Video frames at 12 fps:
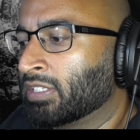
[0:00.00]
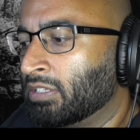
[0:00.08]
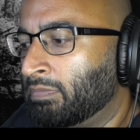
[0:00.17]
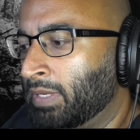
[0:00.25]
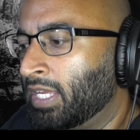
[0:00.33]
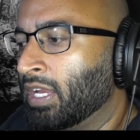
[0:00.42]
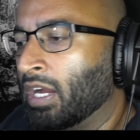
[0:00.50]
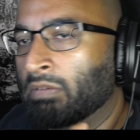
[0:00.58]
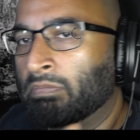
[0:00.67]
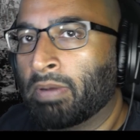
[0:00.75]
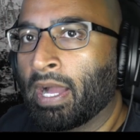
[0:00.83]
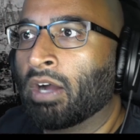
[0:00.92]
to be
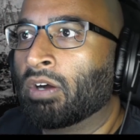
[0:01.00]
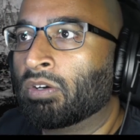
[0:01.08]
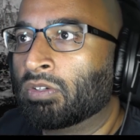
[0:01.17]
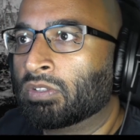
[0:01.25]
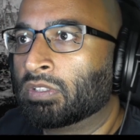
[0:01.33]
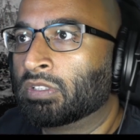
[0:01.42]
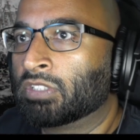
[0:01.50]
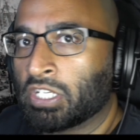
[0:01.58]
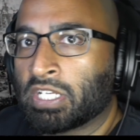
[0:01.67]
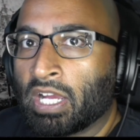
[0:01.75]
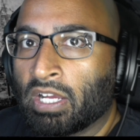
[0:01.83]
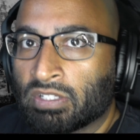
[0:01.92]
about
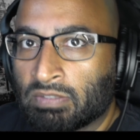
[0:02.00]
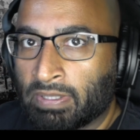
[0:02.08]
Gentiles,